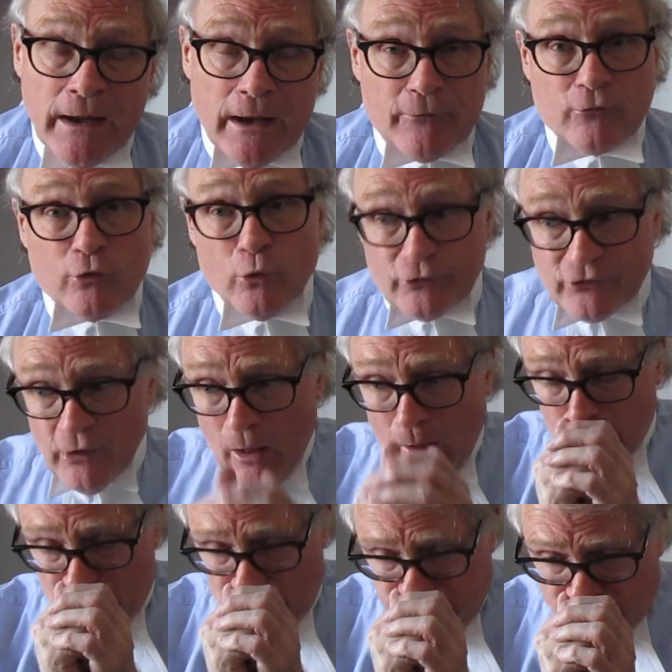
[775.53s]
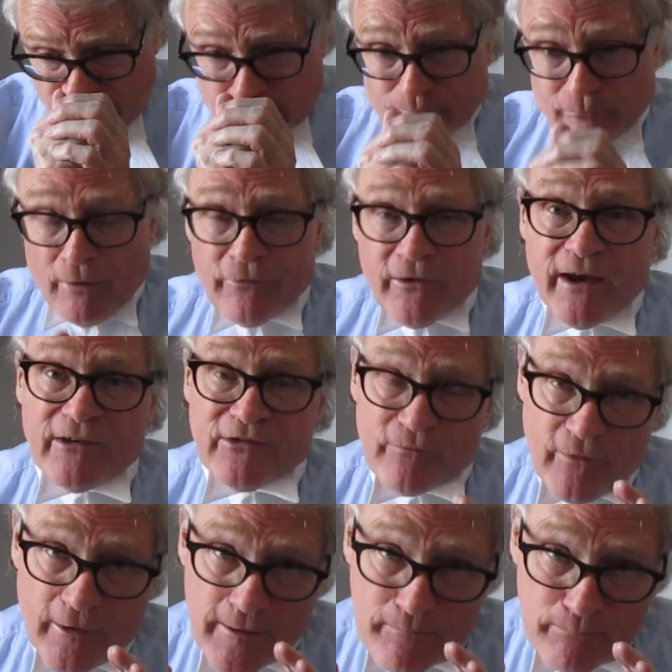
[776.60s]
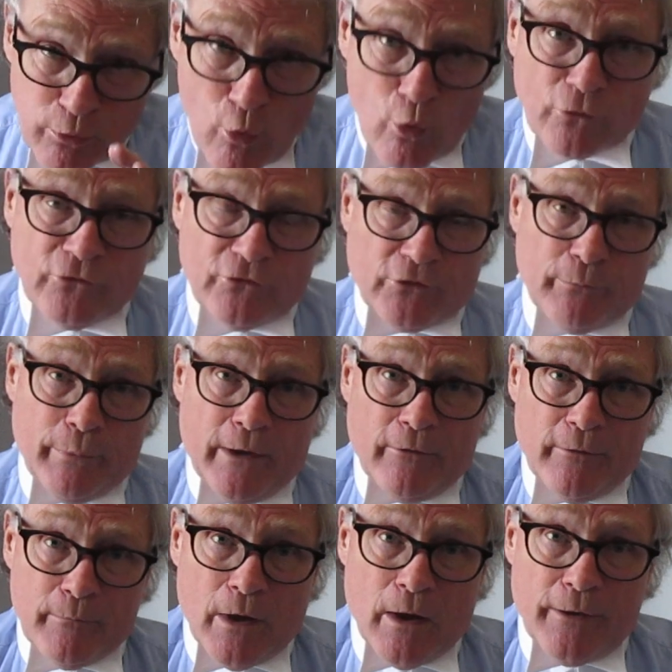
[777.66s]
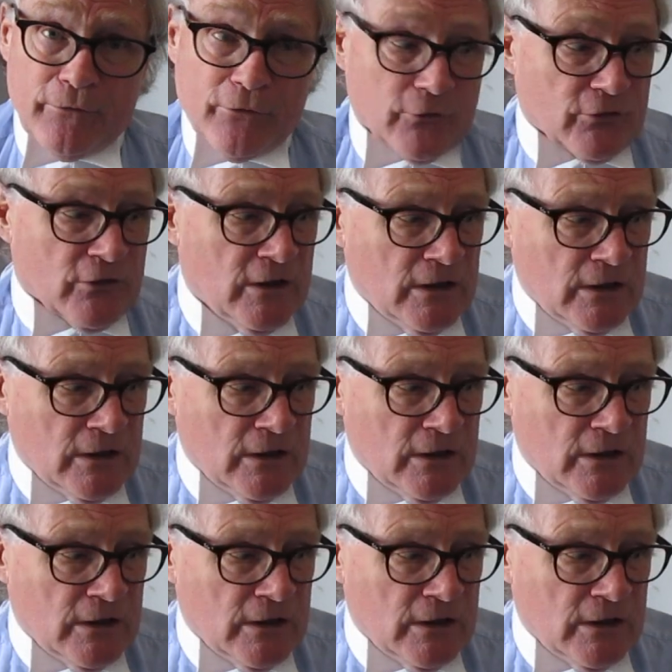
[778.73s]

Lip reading: And of course, I think it's very important to bear in mind that